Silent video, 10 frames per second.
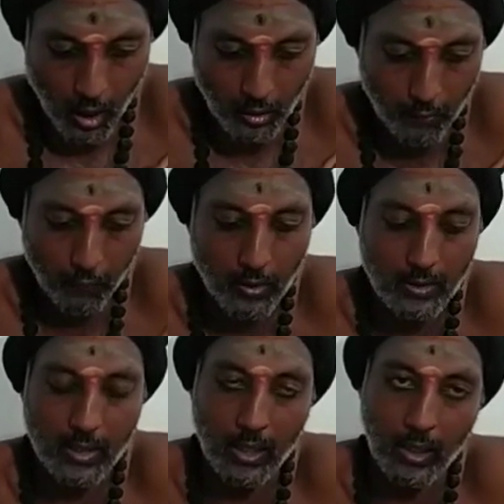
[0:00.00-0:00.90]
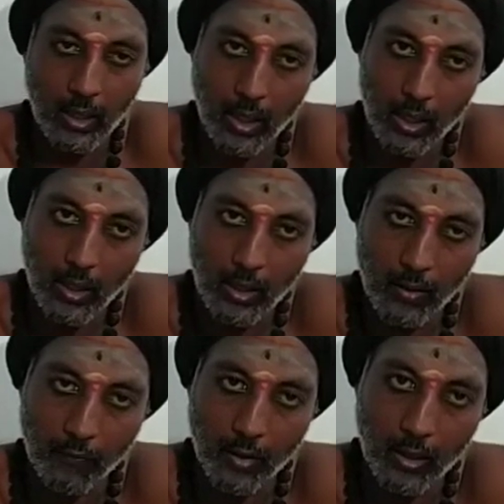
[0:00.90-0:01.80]
heartful surrender
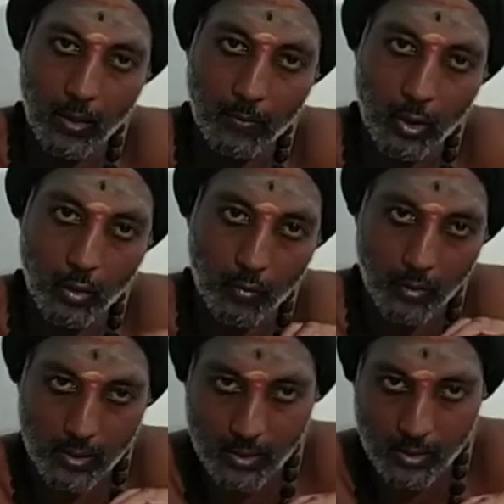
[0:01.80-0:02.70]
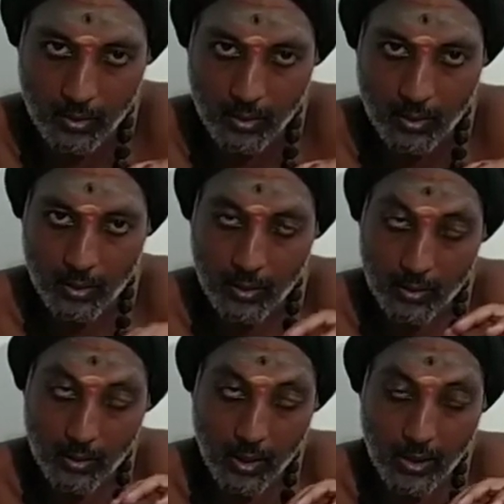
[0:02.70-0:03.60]
in front of the universe.
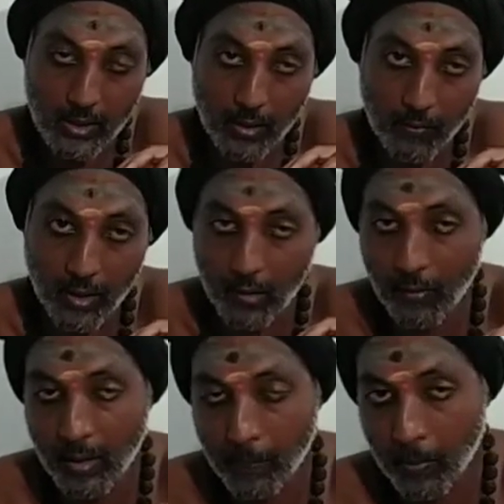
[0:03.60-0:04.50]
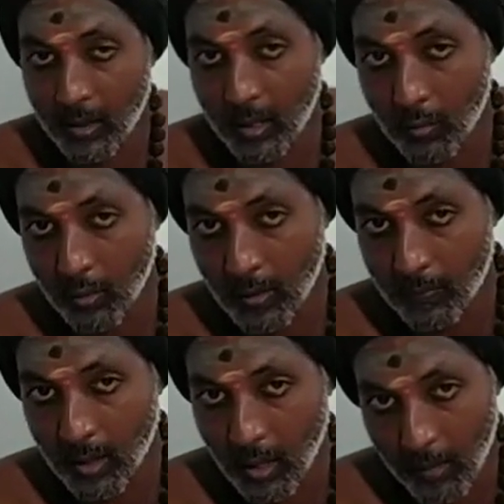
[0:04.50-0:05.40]
That is the very, very important rule
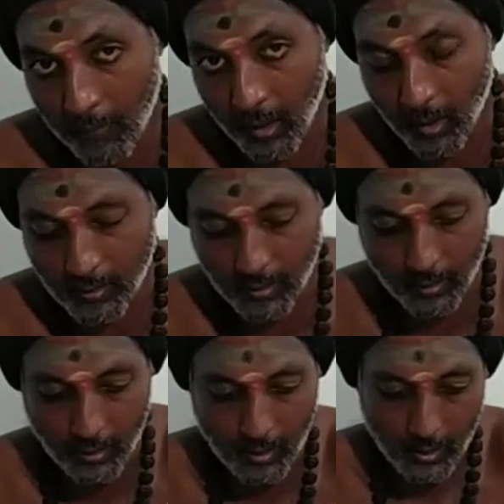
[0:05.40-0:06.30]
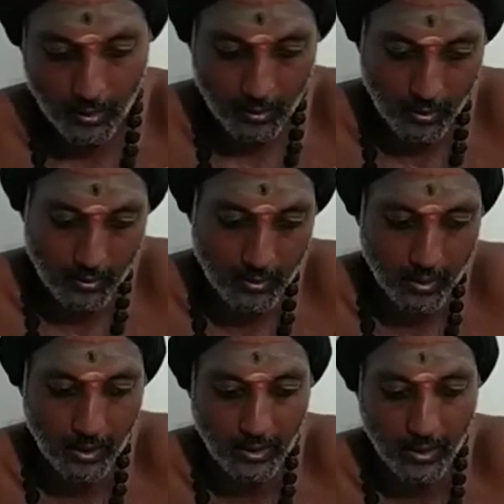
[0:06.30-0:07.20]
of the law of attraction. The
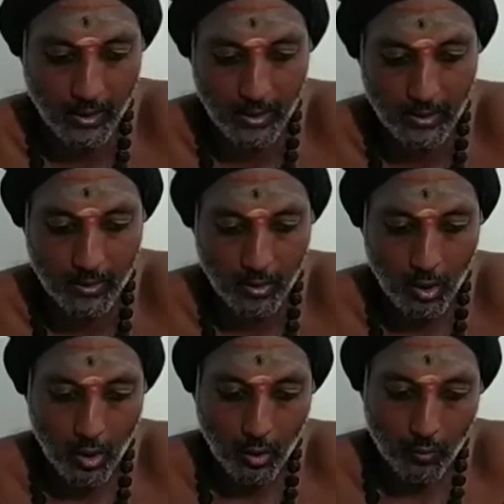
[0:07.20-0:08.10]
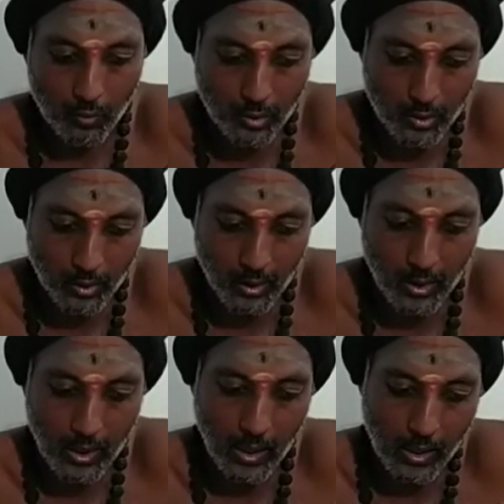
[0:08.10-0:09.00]
second thing is we
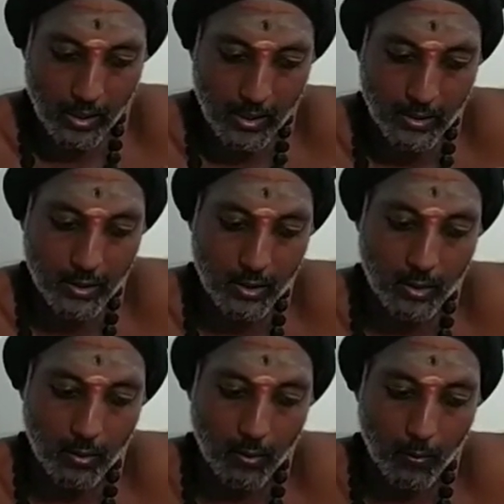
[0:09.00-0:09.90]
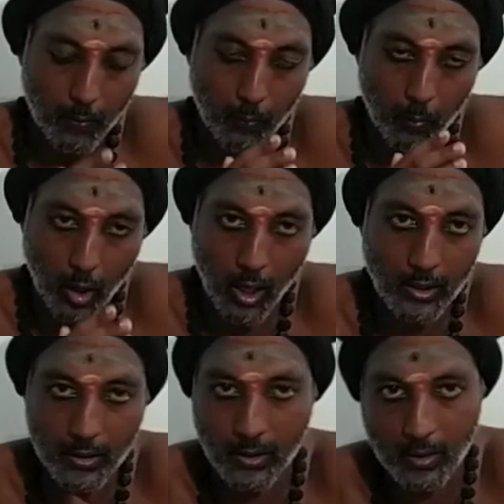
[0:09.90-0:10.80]
should erase
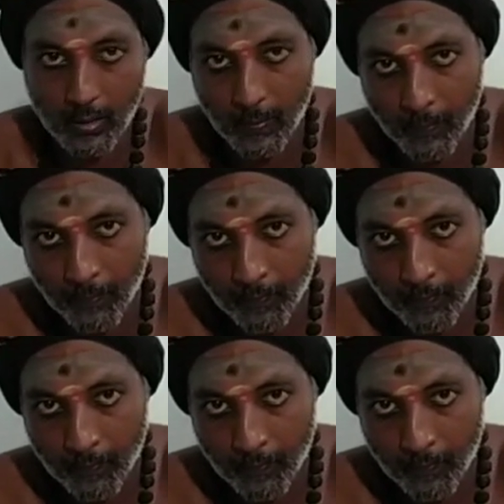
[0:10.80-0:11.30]
blocks